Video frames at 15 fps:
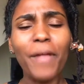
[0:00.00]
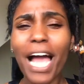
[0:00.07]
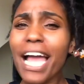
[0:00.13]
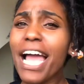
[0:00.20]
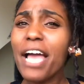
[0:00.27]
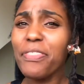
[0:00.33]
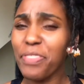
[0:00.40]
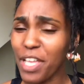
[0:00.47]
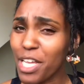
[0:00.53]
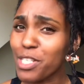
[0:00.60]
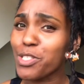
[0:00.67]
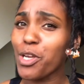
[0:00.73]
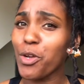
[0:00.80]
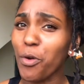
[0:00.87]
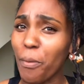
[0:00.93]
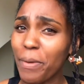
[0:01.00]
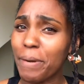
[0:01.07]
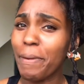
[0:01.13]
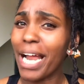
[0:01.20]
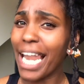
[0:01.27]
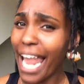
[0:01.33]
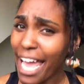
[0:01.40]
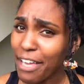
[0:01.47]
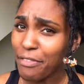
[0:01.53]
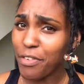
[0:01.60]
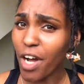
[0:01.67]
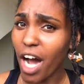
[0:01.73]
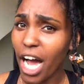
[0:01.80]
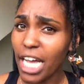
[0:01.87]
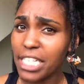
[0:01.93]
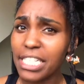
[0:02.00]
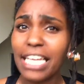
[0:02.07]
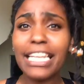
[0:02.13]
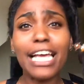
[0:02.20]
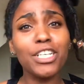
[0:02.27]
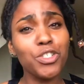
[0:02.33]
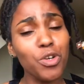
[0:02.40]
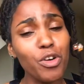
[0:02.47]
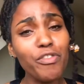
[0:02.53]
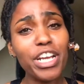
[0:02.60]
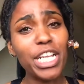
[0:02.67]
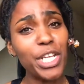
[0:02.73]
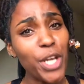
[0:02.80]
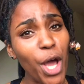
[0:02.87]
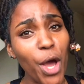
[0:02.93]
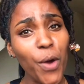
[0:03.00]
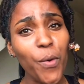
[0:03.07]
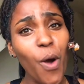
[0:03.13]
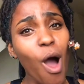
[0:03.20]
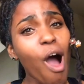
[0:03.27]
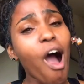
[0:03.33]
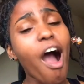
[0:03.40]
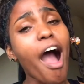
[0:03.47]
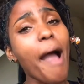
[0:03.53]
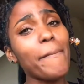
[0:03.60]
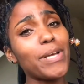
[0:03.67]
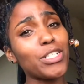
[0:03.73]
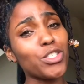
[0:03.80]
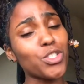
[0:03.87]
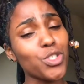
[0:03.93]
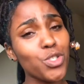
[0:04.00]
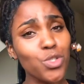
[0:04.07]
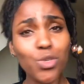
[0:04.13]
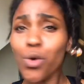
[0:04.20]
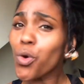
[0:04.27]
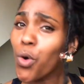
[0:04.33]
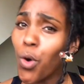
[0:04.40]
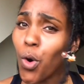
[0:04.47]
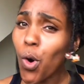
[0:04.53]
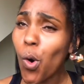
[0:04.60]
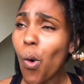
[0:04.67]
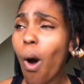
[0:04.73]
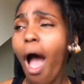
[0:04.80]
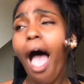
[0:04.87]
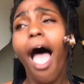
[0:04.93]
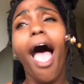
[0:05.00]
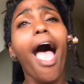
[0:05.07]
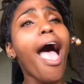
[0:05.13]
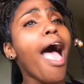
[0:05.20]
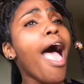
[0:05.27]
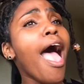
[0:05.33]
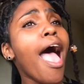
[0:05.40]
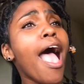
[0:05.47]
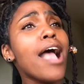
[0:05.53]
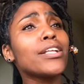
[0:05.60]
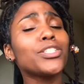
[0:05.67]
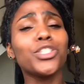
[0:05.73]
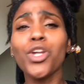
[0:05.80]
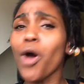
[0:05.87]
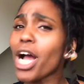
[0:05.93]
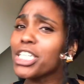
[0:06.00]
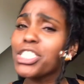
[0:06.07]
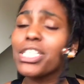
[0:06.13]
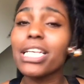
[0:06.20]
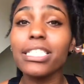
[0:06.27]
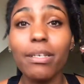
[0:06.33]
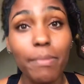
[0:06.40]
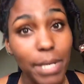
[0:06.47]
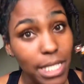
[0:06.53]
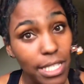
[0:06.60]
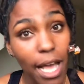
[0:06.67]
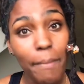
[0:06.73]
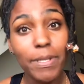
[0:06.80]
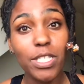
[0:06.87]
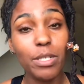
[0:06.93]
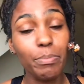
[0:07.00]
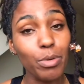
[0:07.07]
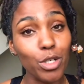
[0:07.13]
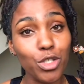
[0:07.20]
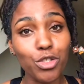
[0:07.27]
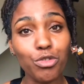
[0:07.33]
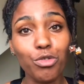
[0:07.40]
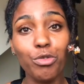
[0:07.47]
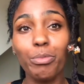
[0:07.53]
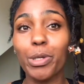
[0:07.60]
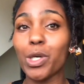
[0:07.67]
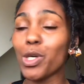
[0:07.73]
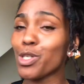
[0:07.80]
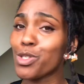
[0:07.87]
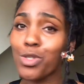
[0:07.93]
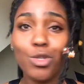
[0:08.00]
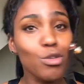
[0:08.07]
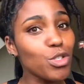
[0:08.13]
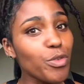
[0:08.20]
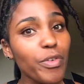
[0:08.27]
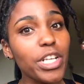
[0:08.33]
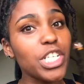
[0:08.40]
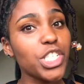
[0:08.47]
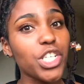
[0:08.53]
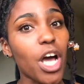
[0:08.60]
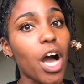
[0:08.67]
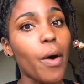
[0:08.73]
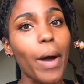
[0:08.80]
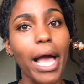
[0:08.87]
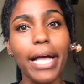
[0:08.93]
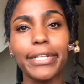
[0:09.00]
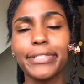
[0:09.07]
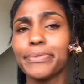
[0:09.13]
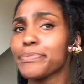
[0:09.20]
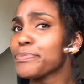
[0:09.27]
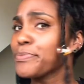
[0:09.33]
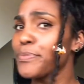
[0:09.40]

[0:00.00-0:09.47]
I had things going on in my life, guys. And as you already know, I'm in school. And I just had some assignments to push through because school's finished now and